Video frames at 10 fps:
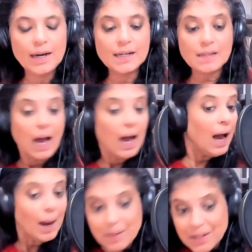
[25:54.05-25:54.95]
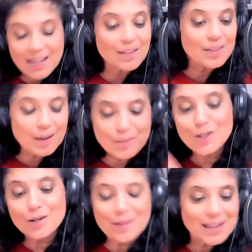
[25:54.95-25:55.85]
is I'm going to tell them they're
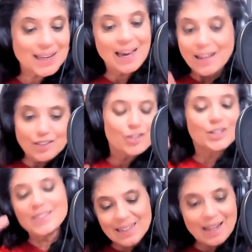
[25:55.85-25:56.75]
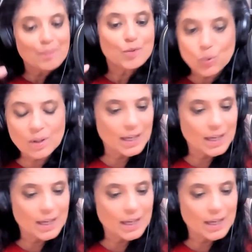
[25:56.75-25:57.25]
going to see I'm cool.